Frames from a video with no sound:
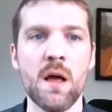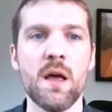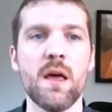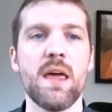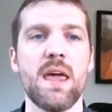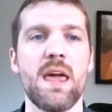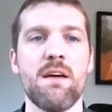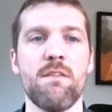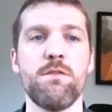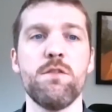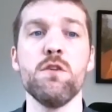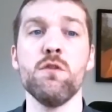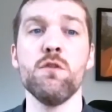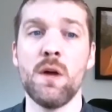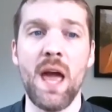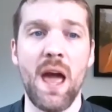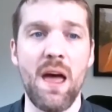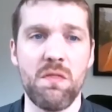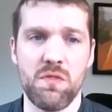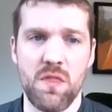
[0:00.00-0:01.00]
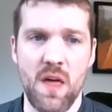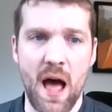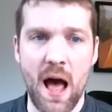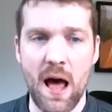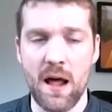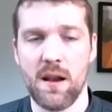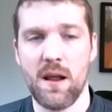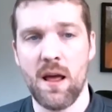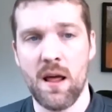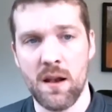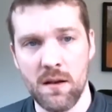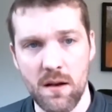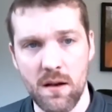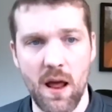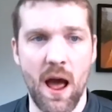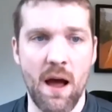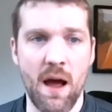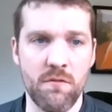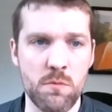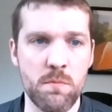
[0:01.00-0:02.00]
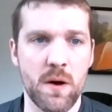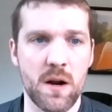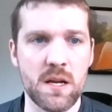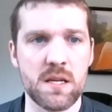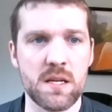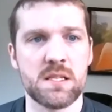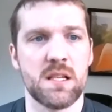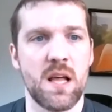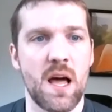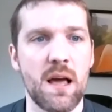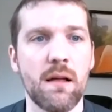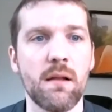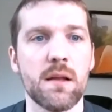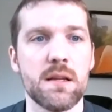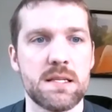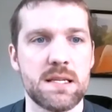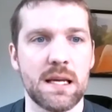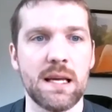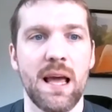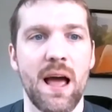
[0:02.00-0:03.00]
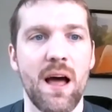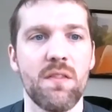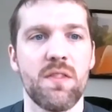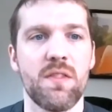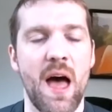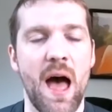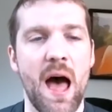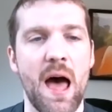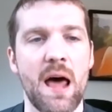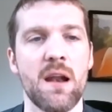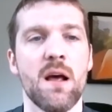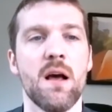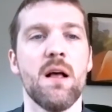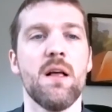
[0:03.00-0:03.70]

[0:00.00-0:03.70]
if you get that, and everybody's likely to get that,